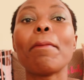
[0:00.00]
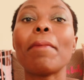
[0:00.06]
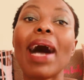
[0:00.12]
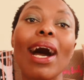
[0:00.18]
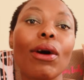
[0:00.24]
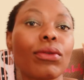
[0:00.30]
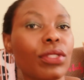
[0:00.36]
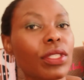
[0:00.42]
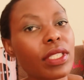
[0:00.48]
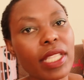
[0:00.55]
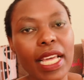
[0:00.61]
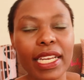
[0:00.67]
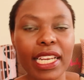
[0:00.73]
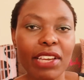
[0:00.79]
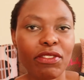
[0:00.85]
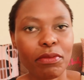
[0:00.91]
amount
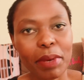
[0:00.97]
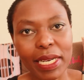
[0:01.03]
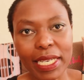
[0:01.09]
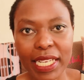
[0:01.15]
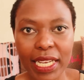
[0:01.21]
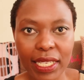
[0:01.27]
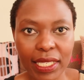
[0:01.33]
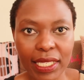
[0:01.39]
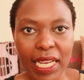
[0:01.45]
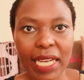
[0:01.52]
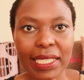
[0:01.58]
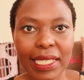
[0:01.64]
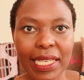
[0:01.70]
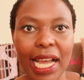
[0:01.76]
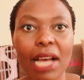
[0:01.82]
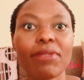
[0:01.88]
that everybody else
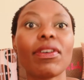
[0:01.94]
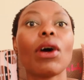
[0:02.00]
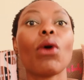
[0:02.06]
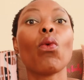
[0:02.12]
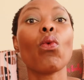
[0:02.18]
can't cover